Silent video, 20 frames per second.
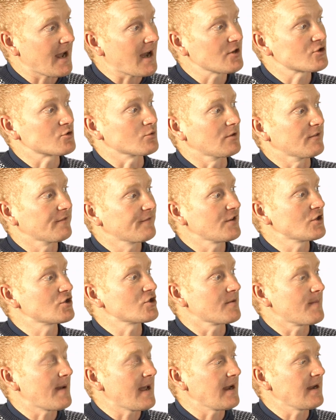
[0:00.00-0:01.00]
the actual
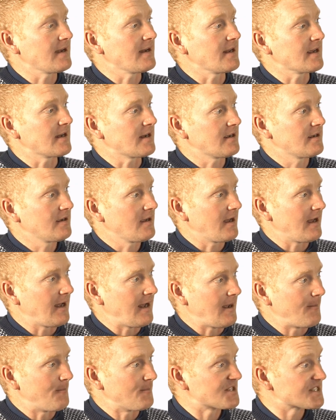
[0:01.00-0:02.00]
Fishermania
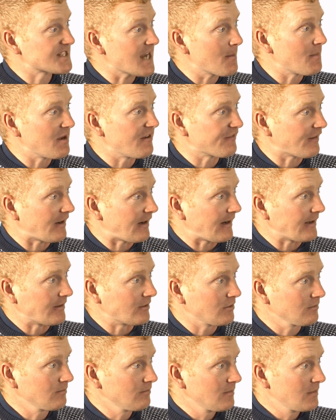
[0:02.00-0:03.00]
um, semi
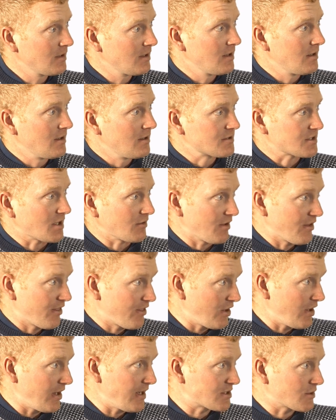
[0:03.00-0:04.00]
final, so the
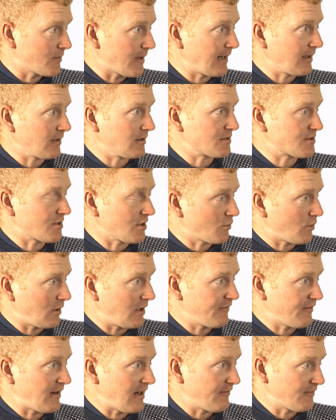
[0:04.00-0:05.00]
32 anglers that
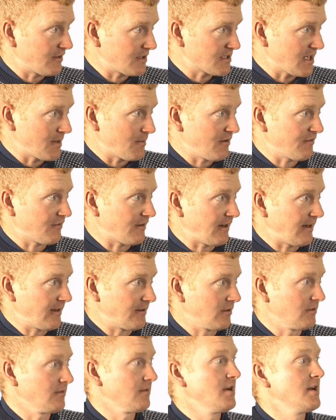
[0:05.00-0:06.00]
qualify for the semi
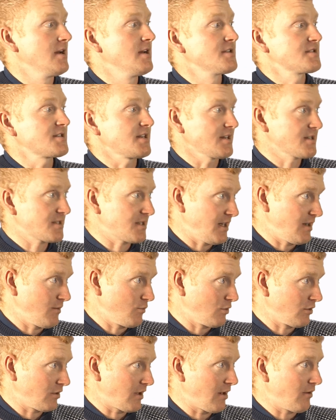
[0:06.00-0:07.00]
final,
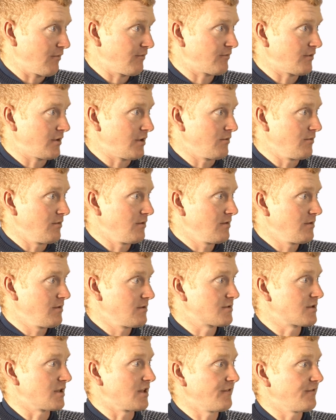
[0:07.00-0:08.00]
16 will go through to the
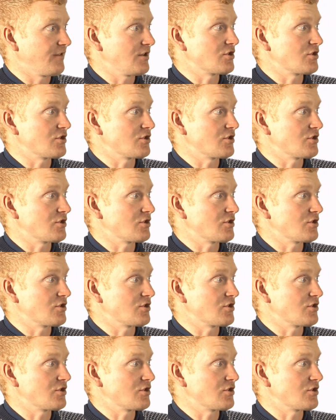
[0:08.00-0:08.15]
Fishermania,